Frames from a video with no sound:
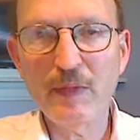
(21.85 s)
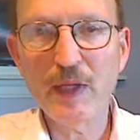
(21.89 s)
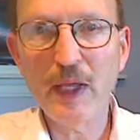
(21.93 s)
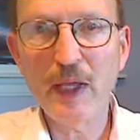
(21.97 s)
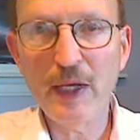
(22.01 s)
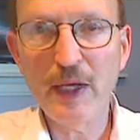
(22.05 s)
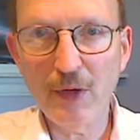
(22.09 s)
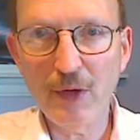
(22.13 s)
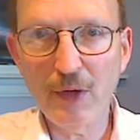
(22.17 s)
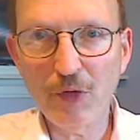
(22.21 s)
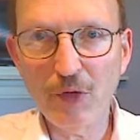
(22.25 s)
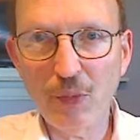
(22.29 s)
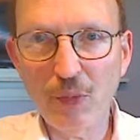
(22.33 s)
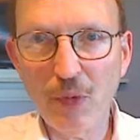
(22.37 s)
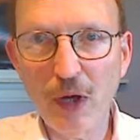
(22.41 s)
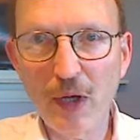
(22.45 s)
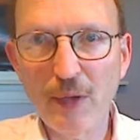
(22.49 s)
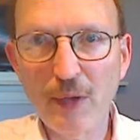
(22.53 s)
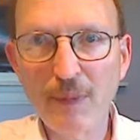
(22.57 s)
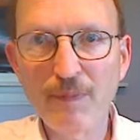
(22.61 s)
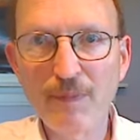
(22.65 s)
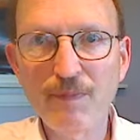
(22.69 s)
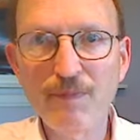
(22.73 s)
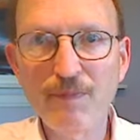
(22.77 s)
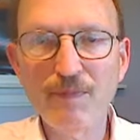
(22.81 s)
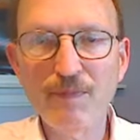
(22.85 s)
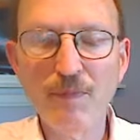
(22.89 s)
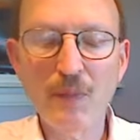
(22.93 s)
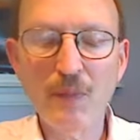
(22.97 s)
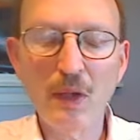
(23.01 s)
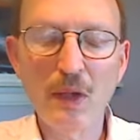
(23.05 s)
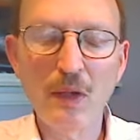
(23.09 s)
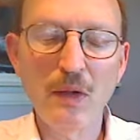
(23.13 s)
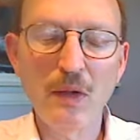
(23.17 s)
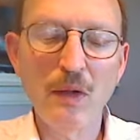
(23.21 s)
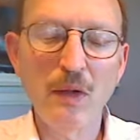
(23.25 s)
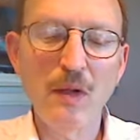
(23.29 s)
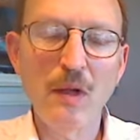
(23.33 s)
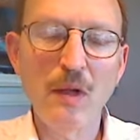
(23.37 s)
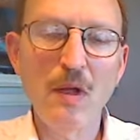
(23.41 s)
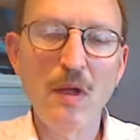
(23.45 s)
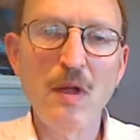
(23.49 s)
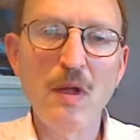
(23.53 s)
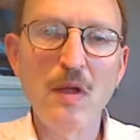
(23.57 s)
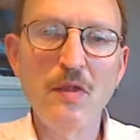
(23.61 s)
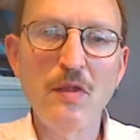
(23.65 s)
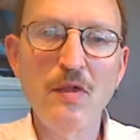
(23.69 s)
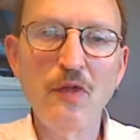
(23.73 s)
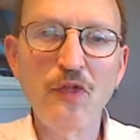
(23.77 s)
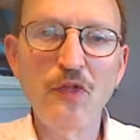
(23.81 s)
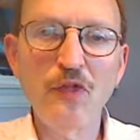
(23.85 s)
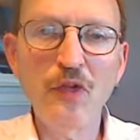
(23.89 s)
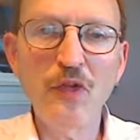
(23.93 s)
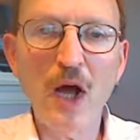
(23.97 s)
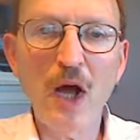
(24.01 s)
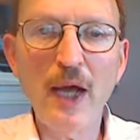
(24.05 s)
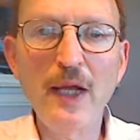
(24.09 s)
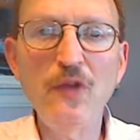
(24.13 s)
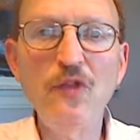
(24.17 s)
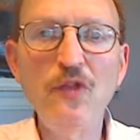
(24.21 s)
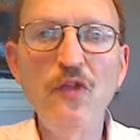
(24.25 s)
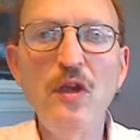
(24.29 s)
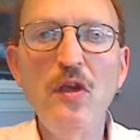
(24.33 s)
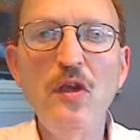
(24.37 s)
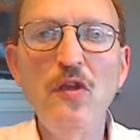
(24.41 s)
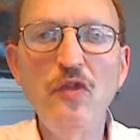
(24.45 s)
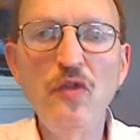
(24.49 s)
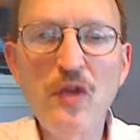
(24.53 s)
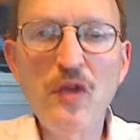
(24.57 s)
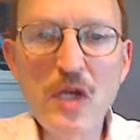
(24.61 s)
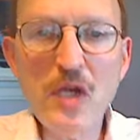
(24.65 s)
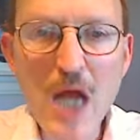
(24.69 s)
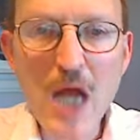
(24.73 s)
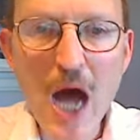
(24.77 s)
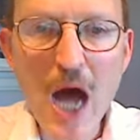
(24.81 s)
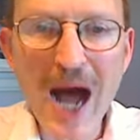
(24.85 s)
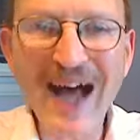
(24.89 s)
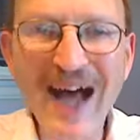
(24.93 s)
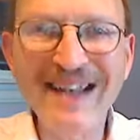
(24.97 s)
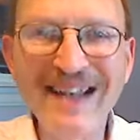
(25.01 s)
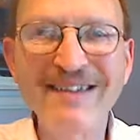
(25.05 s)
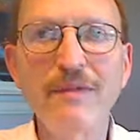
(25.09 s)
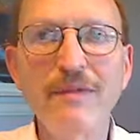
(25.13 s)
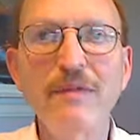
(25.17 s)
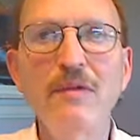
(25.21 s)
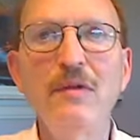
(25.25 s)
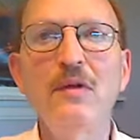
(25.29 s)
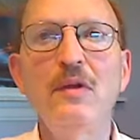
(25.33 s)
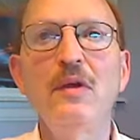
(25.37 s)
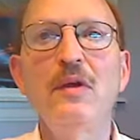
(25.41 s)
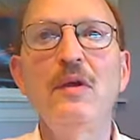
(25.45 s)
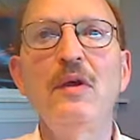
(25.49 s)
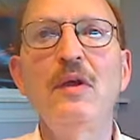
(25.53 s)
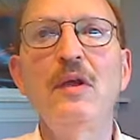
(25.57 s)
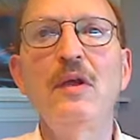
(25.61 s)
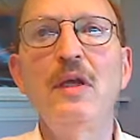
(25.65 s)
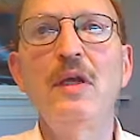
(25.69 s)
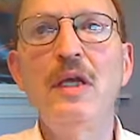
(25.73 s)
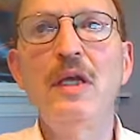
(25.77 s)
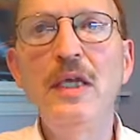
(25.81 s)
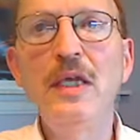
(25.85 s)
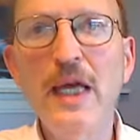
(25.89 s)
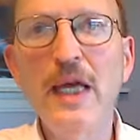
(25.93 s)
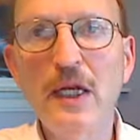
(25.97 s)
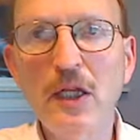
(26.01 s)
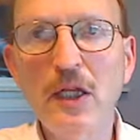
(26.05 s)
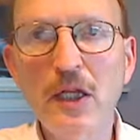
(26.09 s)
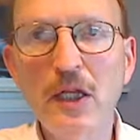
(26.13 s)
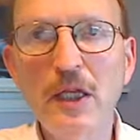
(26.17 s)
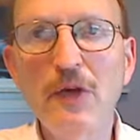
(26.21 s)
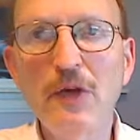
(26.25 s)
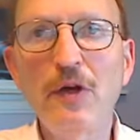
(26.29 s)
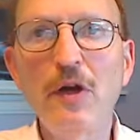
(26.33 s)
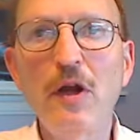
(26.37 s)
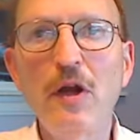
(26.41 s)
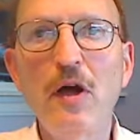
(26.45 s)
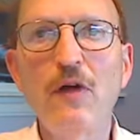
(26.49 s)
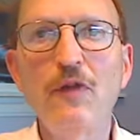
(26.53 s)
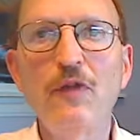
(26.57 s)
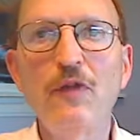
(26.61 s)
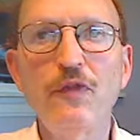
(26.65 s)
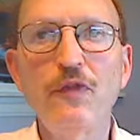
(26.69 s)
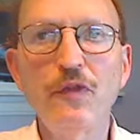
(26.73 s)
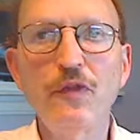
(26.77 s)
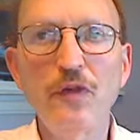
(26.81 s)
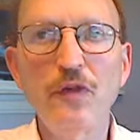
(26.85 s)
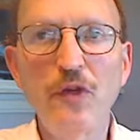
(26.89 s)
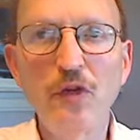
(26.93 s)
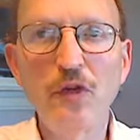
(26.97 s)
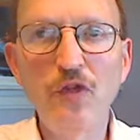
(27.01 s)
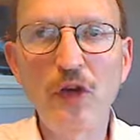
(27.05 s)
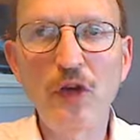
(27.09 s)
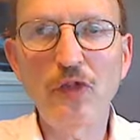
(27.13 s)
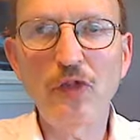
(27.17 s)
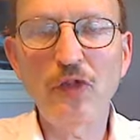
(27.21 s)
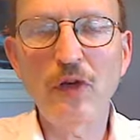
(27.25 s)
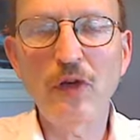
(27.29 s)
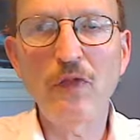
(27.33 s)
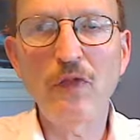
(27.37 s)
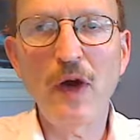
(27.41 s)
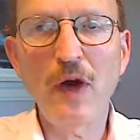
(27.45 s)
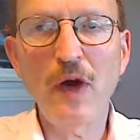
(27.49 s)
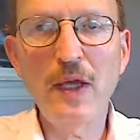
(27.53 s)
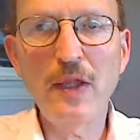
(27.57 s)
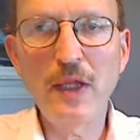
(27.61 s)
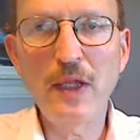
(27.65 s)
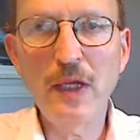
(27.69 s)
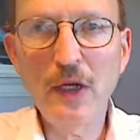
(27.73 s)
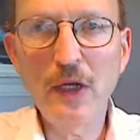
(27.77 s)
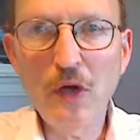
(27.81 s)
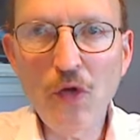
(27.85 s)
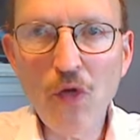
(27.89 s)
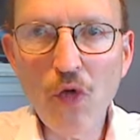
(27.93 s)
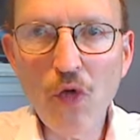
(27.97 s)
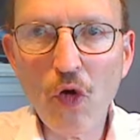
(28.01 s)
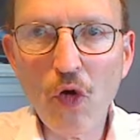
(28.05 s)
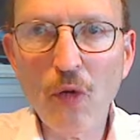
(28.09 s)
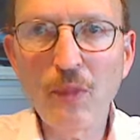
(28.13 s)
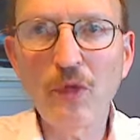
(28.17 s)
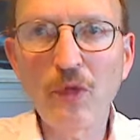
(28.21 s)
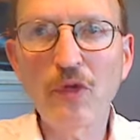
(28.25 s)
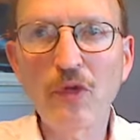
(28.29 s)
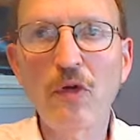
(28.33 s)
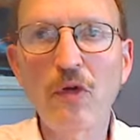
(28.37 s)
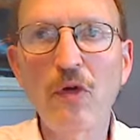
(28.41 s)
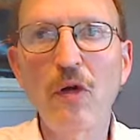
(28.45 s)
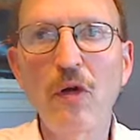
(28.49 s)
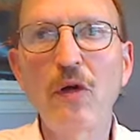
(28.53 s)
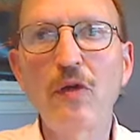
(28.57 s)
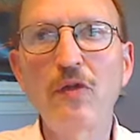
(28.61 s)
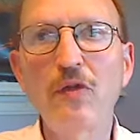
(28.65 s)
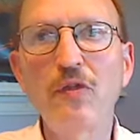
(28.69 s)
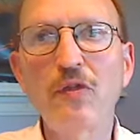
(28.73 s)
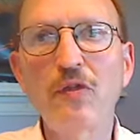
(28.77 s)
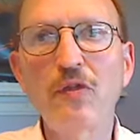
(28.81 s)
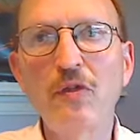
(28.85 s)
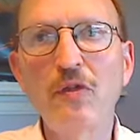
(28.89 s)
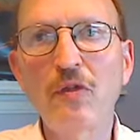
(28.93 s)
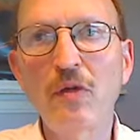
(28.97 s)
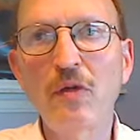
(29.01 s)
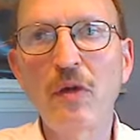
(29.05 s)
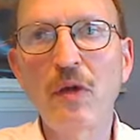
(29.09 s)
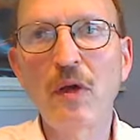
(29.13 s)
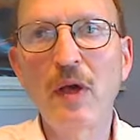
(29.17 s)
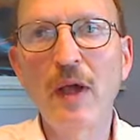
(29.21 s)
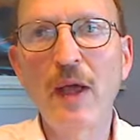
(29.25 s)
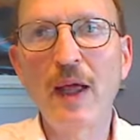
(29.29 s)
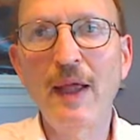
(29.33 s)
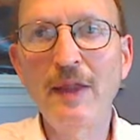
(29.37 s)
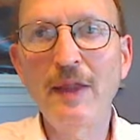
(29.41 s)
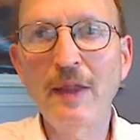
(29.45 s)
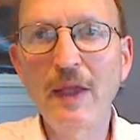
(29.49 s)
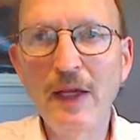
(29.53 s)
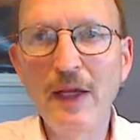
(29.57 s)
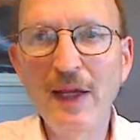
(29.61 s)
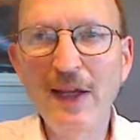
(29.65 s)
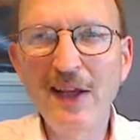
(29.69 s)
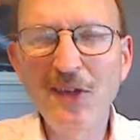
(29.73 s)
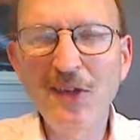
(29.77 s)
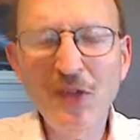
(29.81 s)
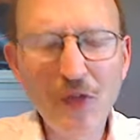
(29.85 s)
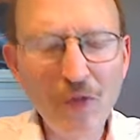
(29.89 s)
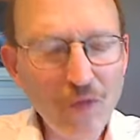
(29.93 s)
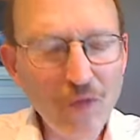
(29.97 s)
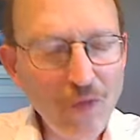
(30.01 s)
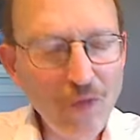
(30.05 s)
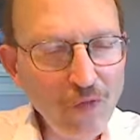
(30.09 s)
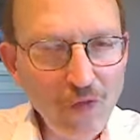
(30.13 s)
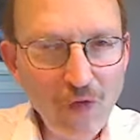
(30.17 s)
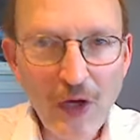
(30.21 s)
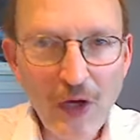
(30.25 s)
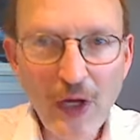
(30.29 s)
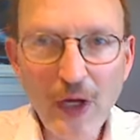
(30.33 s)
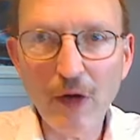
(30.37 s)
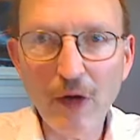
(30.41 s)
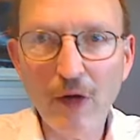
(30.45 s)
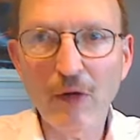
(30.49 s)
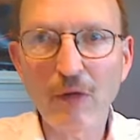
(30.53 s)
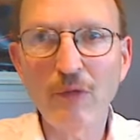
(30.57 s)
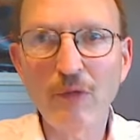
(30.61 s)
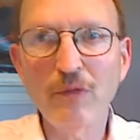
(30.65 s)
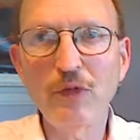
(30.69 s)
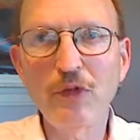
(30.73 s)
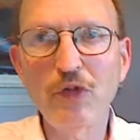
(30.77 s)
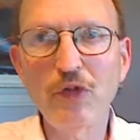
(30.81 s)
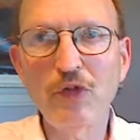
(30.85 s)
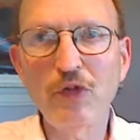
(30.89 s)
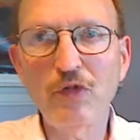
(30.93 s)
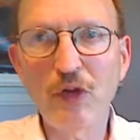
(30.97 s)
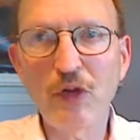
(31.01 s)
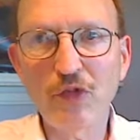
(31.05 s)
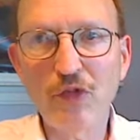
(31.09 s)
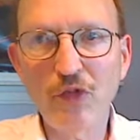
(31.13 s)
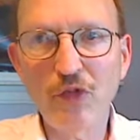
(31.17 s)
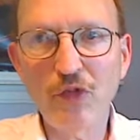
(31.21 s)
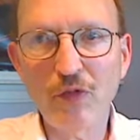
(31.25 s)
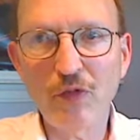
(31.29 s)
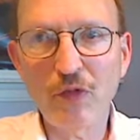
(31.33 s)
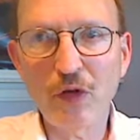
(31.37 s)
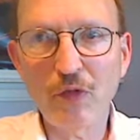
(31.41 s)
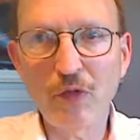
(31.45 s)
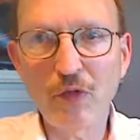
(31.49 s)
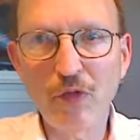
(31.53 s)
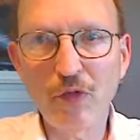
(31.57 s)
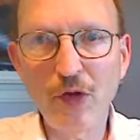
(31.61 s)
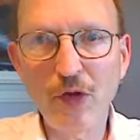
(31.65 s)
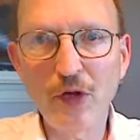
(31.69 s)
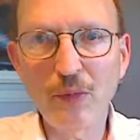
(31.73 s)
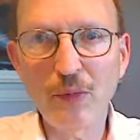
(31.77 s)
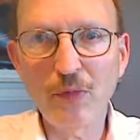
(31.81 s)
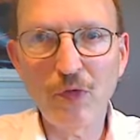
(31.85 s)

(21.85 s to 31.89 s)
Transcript: And here is why. The science is not yet clear enough to justify the enormous costs and the severe restrictions of our freedom.